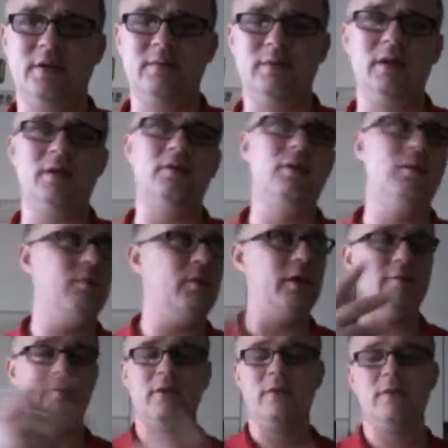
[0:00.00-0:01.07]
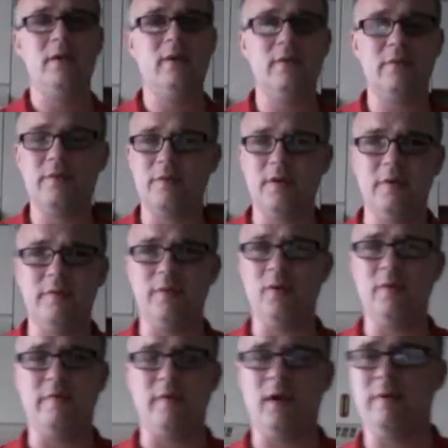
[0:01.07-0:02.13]
you know, or whatever, the other 3,
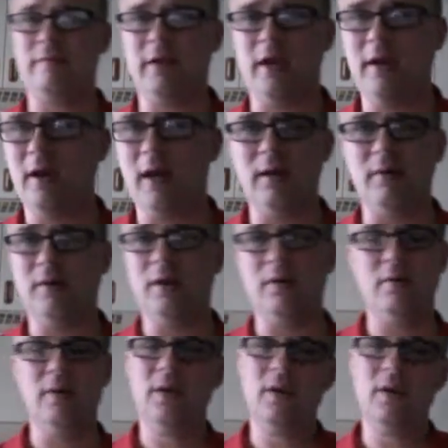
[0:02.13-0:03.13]
4, 5, 10, I don't know.